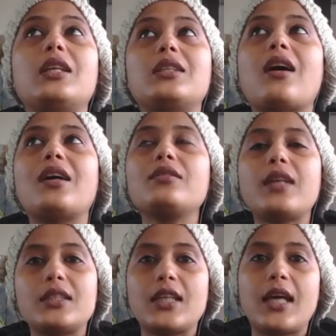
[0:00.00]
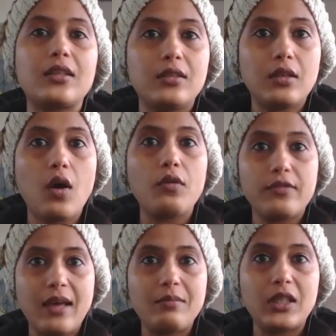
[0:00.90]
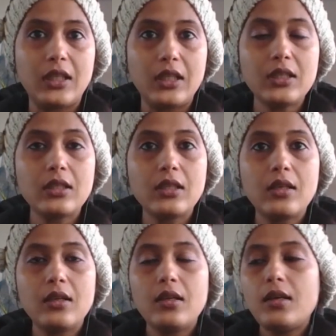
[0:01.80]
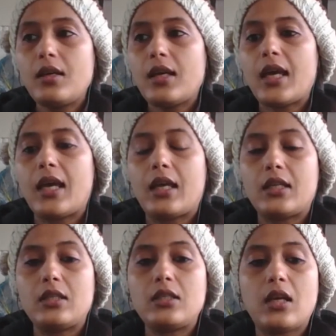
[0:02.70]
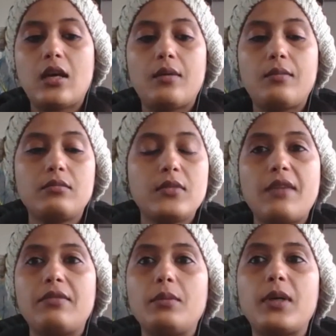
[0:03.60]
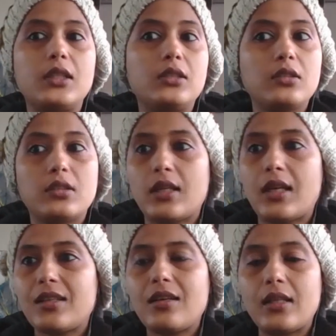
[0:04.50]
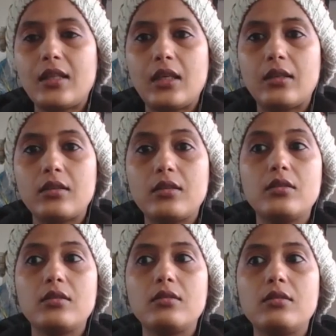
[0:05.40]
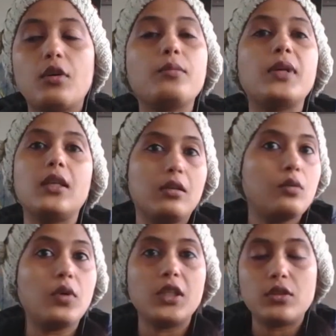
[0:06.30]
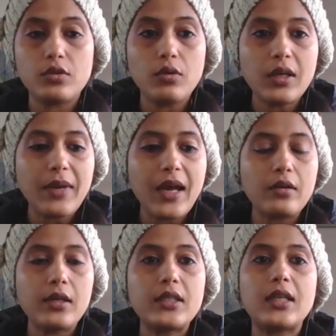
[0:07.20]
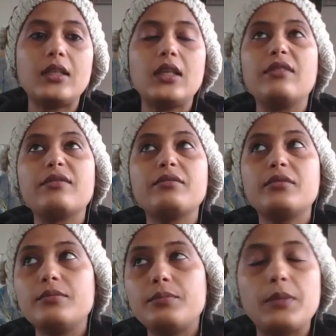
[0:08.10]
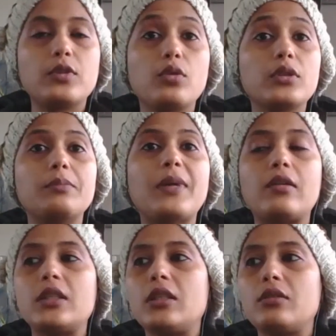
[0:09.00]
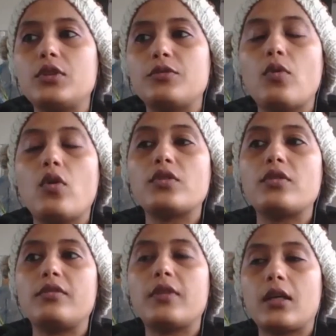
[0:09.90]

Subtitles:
kind of like shattered the whole family. And everybody just like, I think nobody wanted to talk about it, and if people talked about it, it was more sort of like,